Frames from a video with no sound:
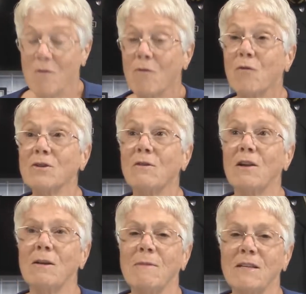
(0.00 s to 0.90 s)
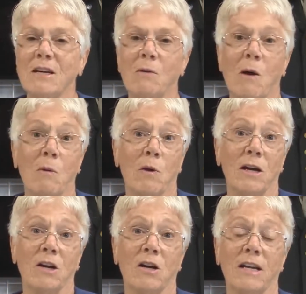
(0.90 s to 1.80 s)
First of all, let me tell you why we're
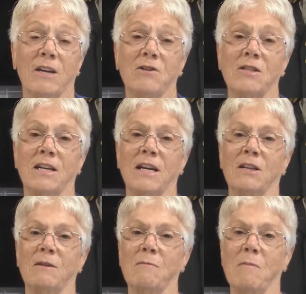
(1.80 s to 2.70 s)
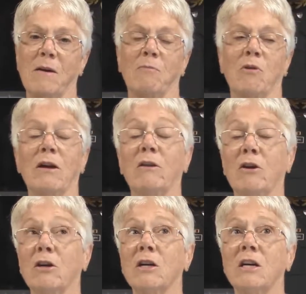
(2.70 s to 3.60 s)
here on Anderson Island. My
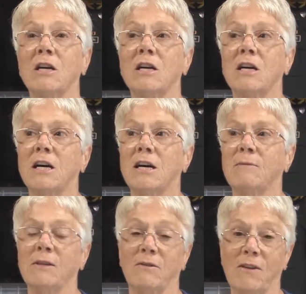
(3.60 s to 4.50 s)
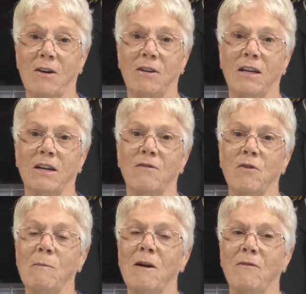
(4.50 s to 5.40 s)
brother lived out here
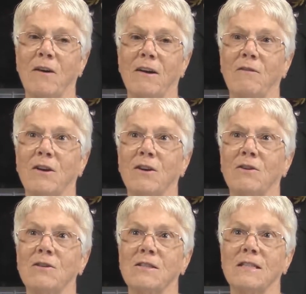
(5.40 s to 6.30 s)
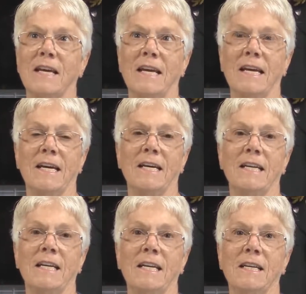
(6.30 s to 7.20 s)
for about 5 years,
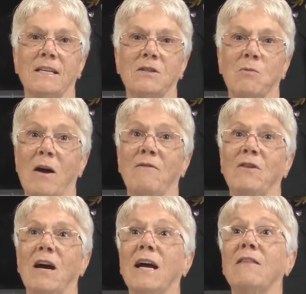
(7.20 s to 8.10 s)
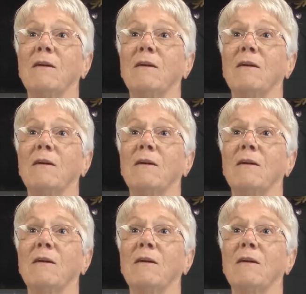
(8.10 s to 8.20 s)
and his wife died.